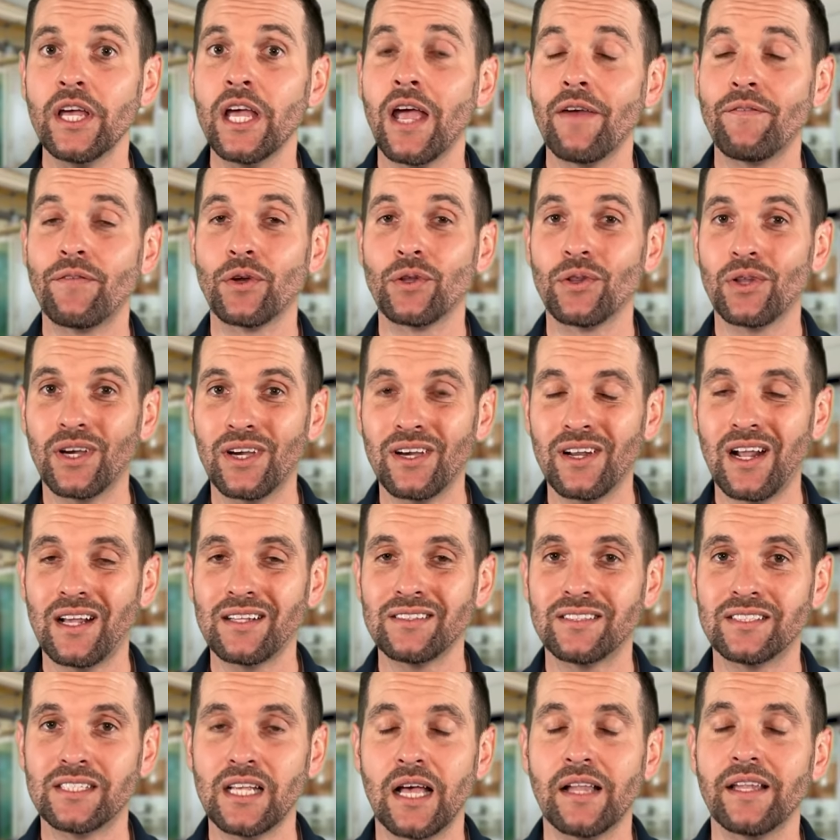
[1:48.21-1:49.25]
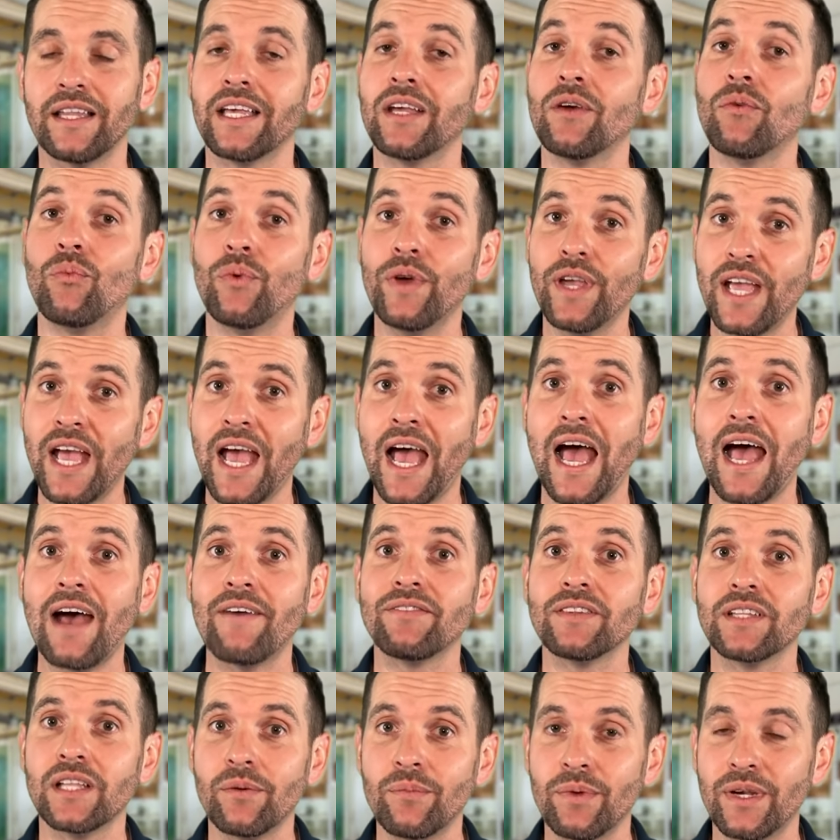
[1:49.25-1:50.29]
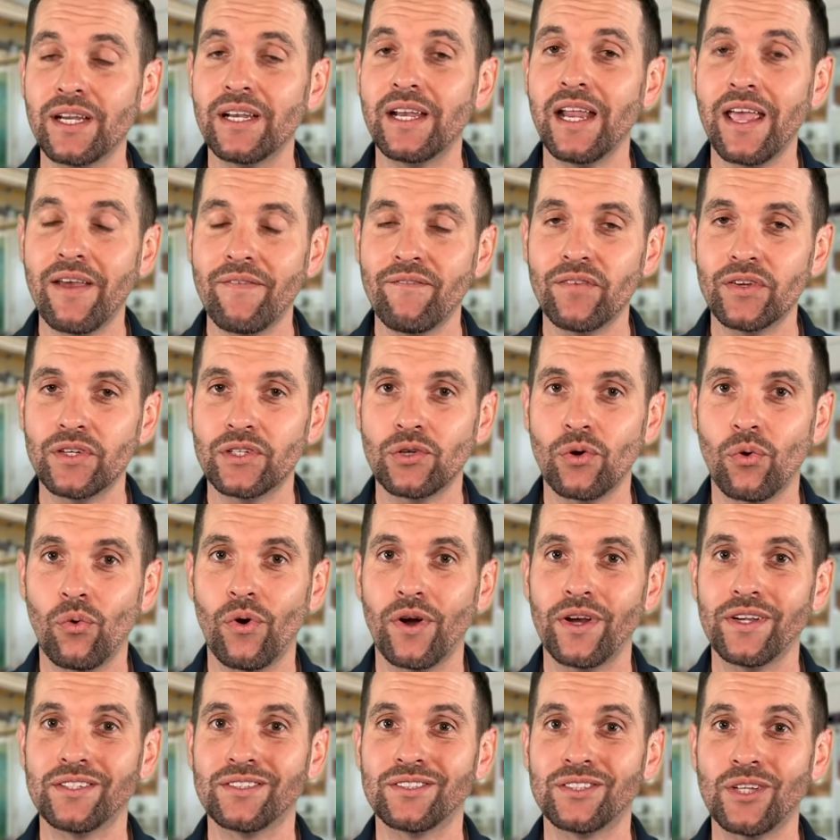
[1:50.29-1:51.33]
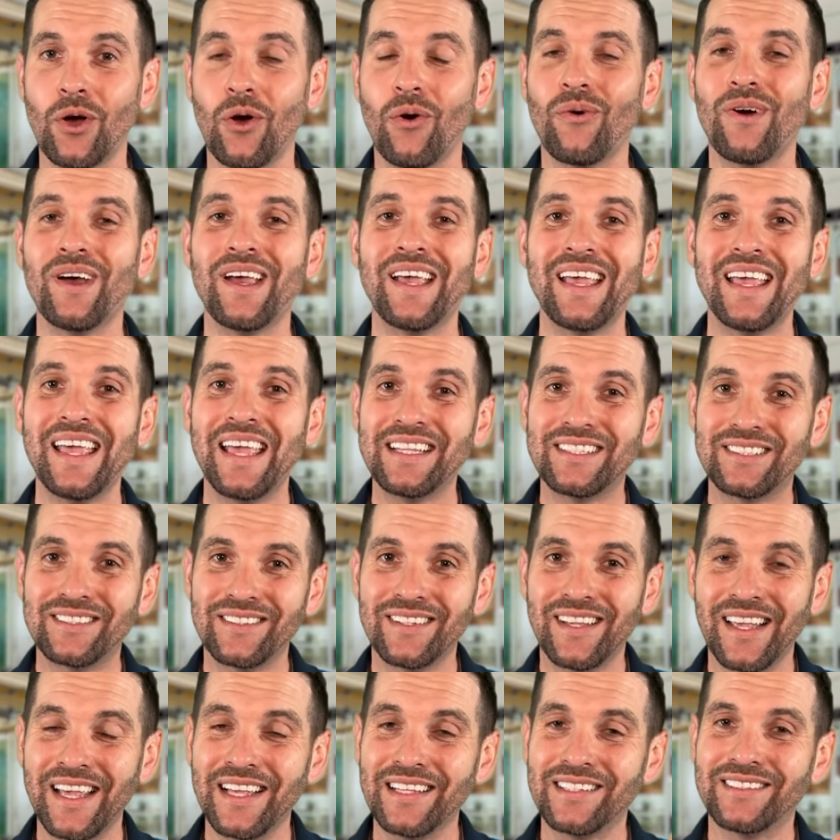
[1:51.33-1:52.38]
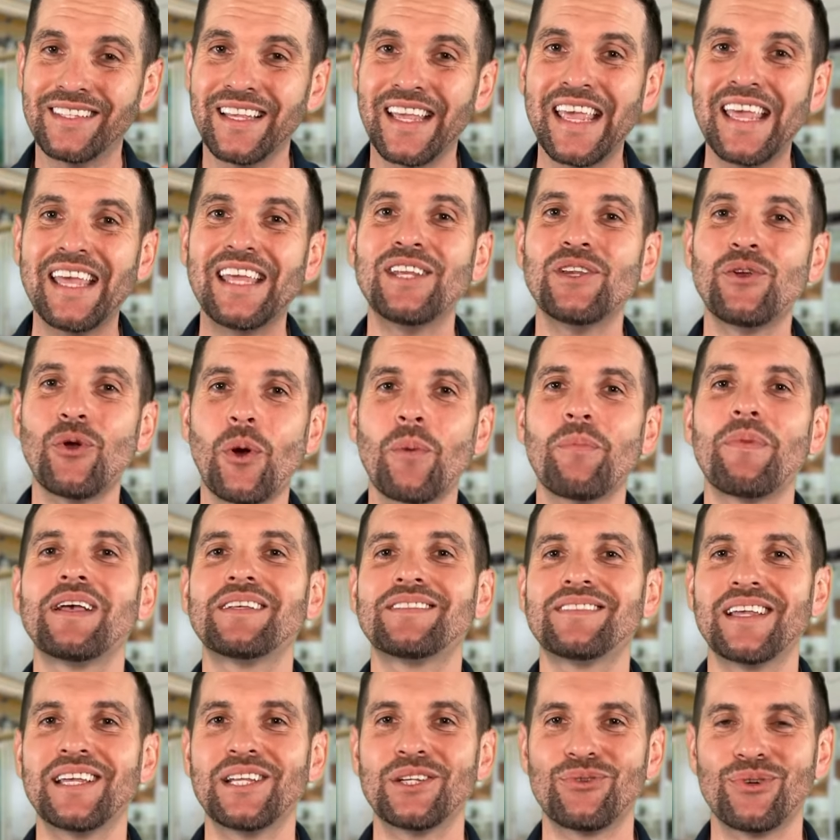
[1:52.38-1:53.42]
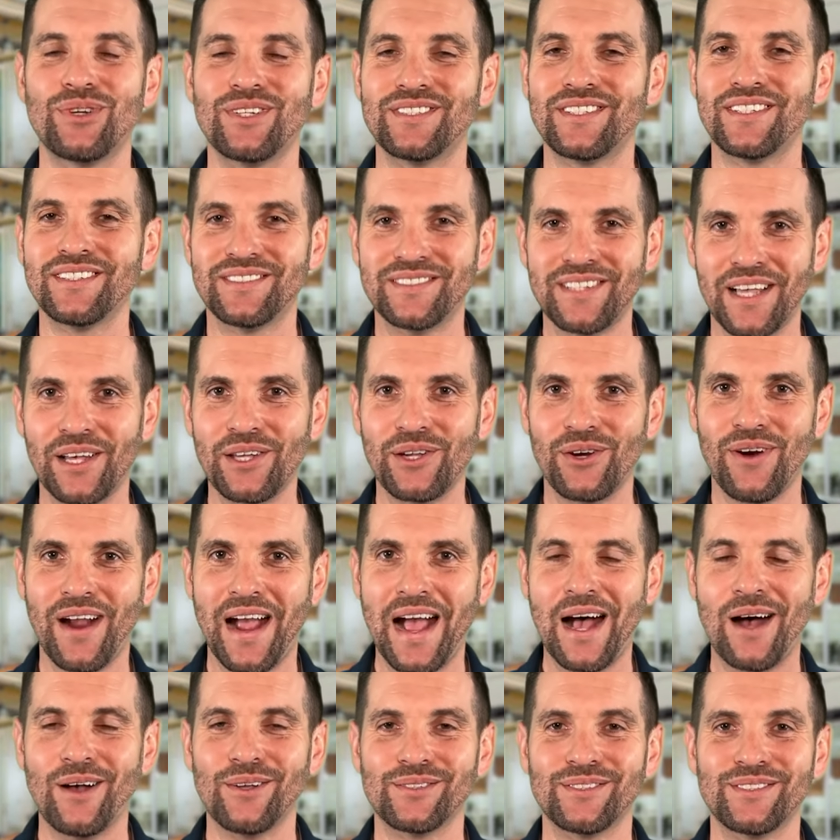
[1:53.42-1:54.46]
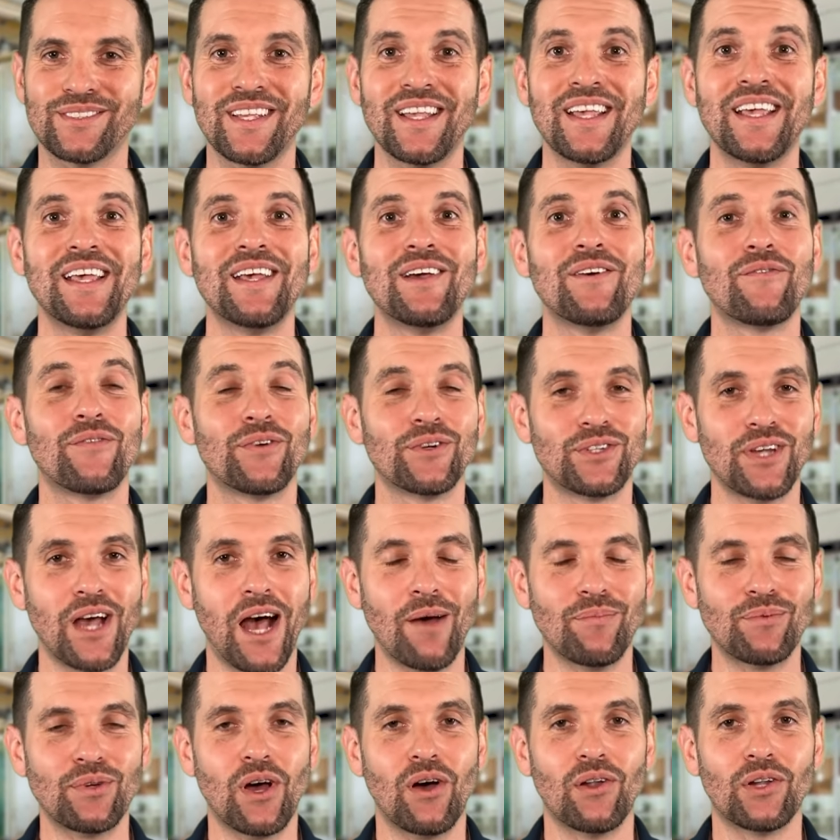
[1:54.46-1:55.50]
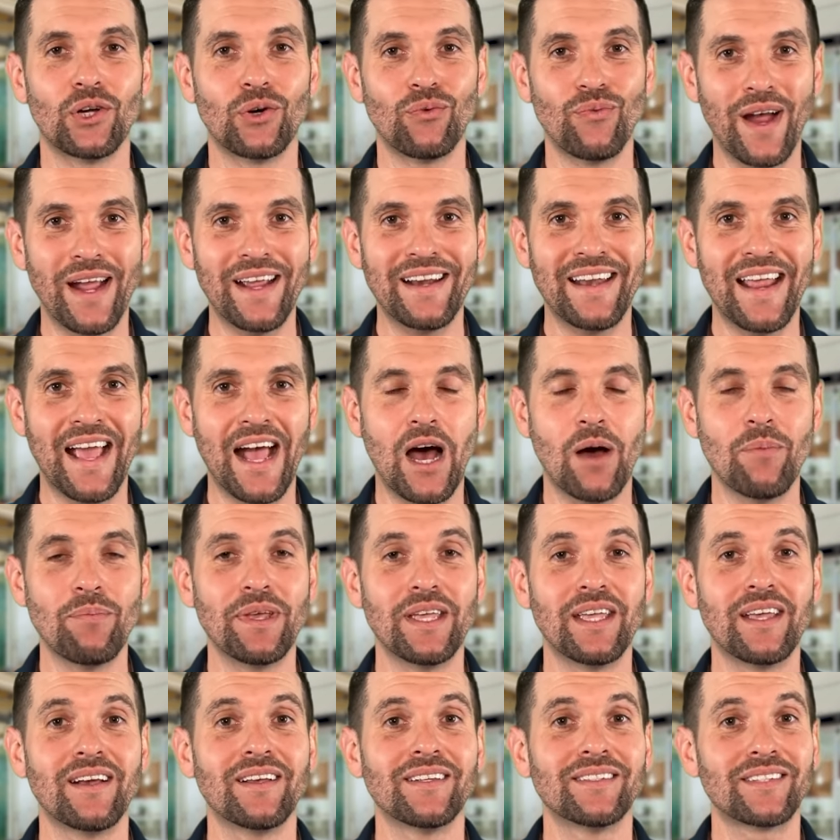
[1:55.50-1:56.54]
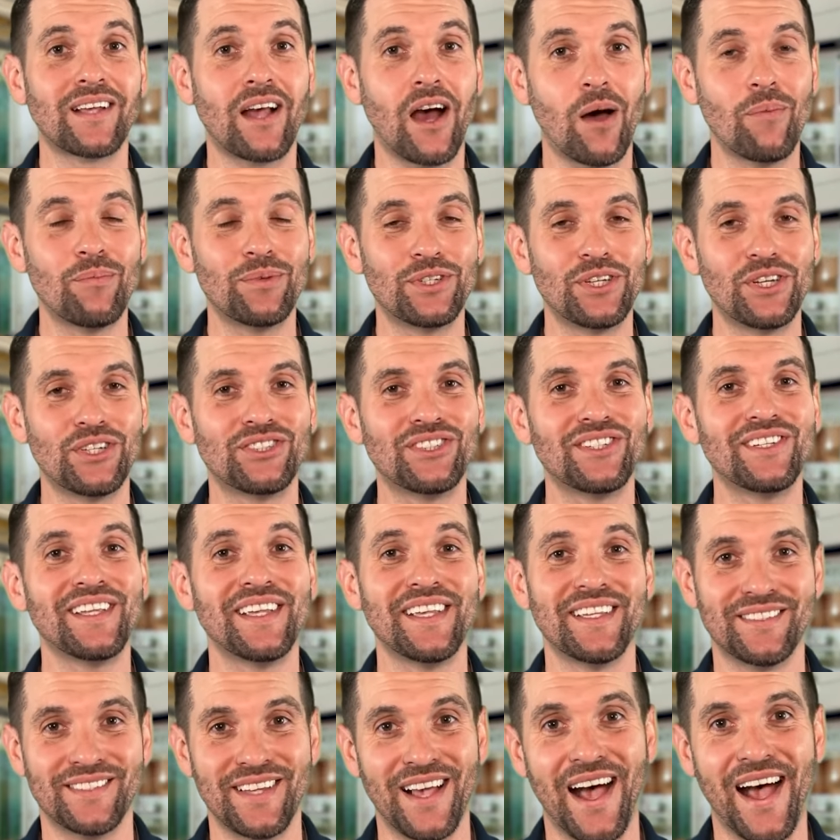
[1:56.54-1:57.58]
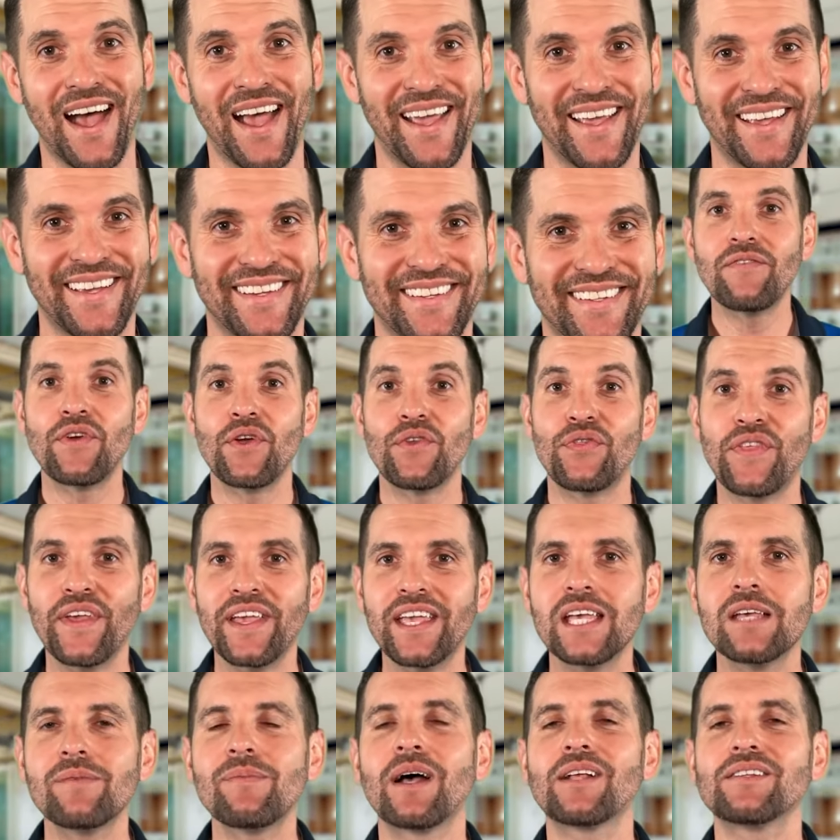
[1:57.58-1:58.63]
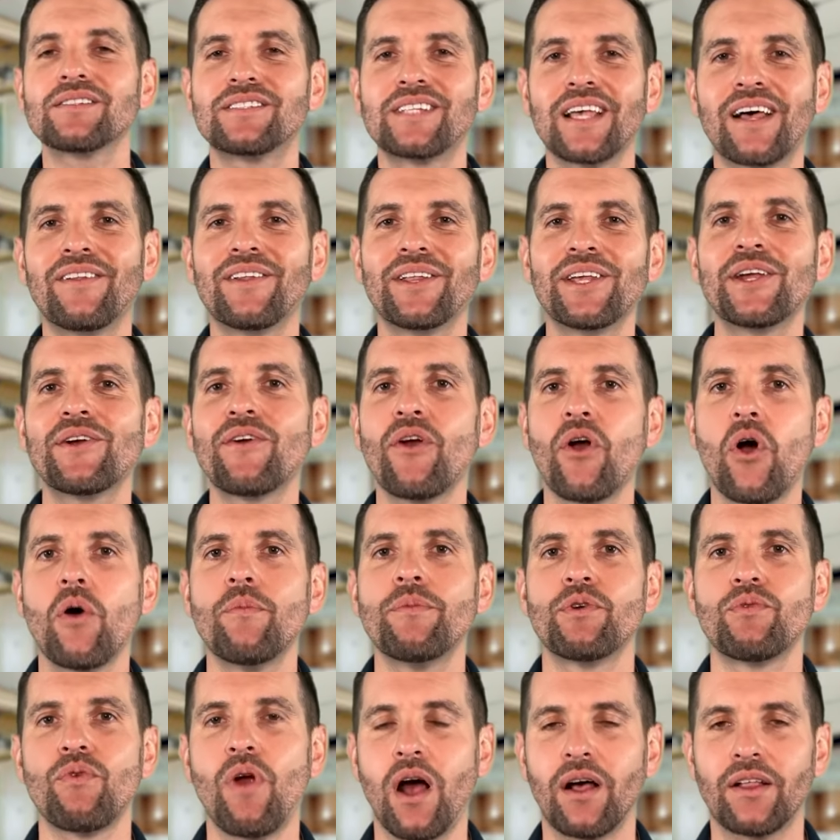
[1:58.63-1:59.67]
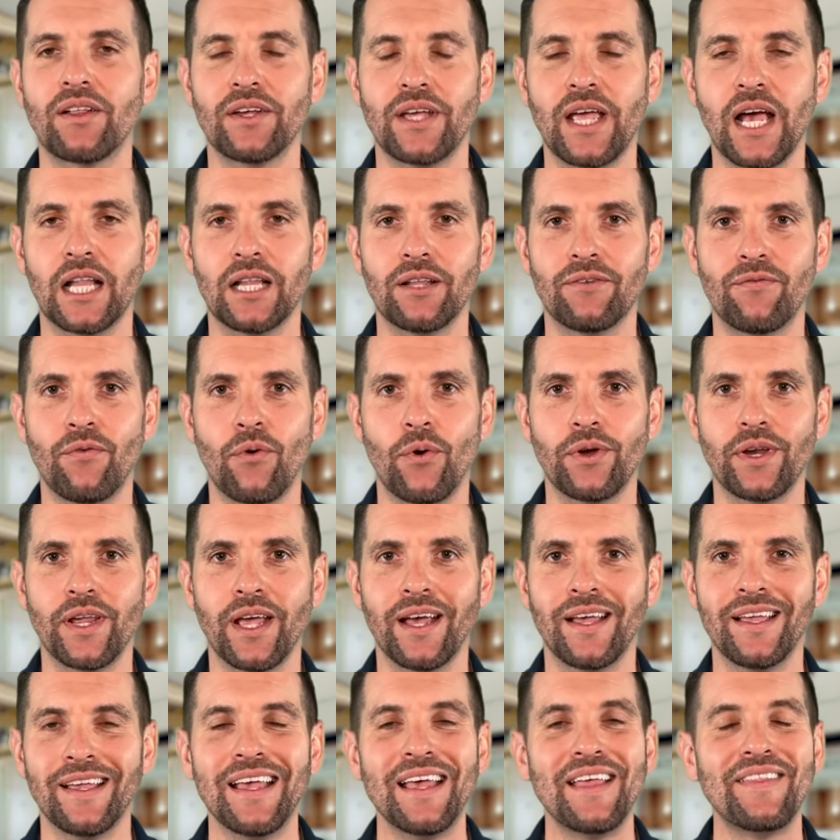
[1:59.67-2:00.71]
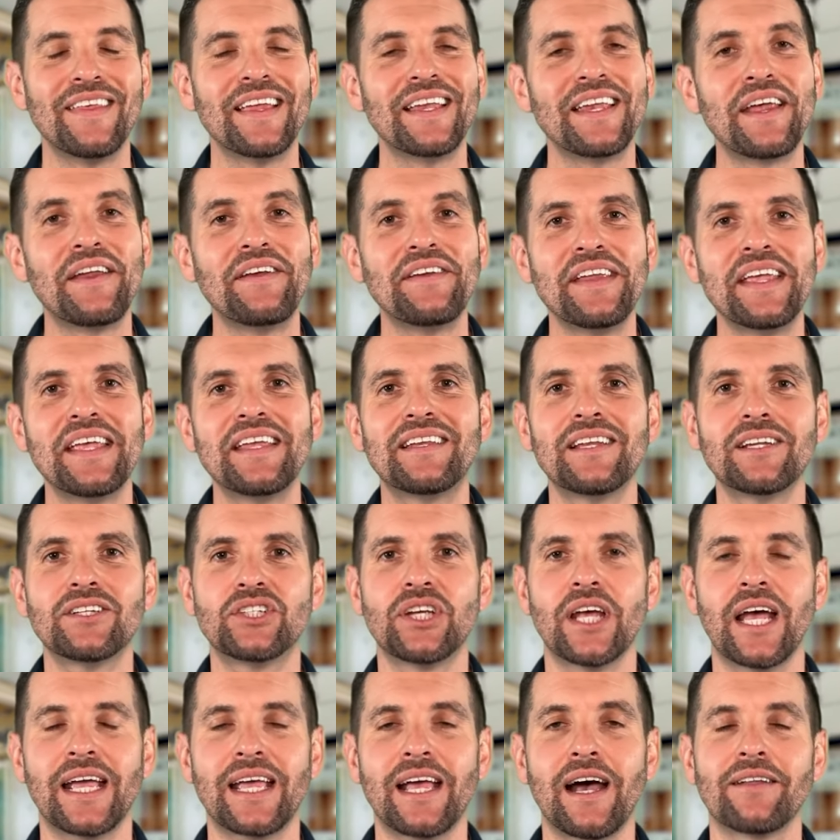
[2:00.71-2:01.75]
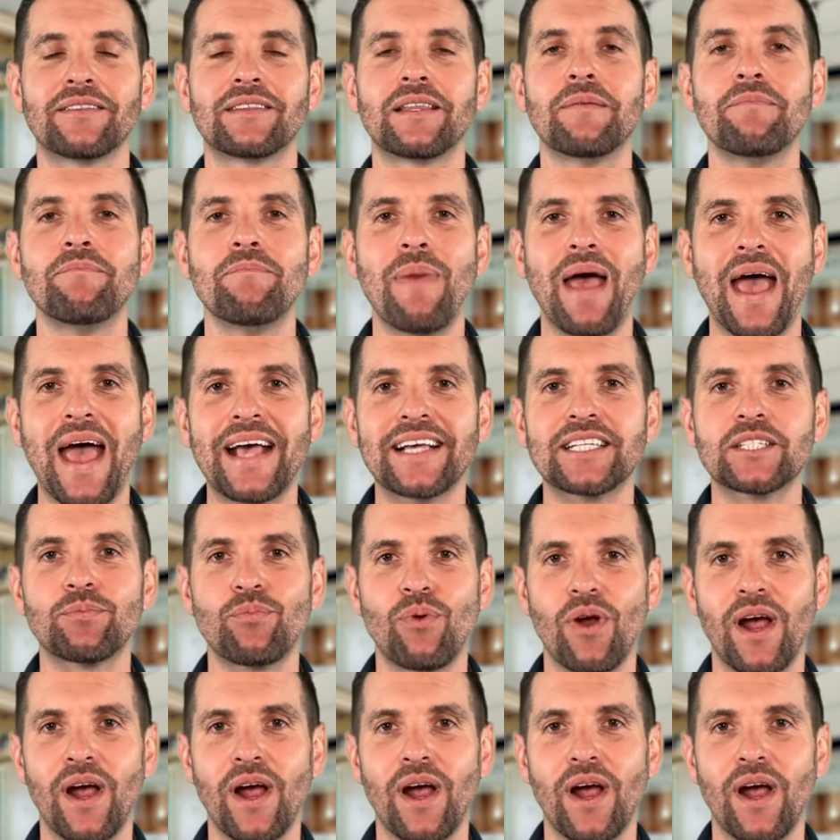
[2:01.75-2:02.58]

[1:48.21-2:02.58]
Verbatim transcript: If you're looking on selling, we have limited inventory. So it's it's in your best interest to sell your house for top dollar right now because competition is high. If you're thinking about selling your home in Rocklin, California, then you need to check out the Max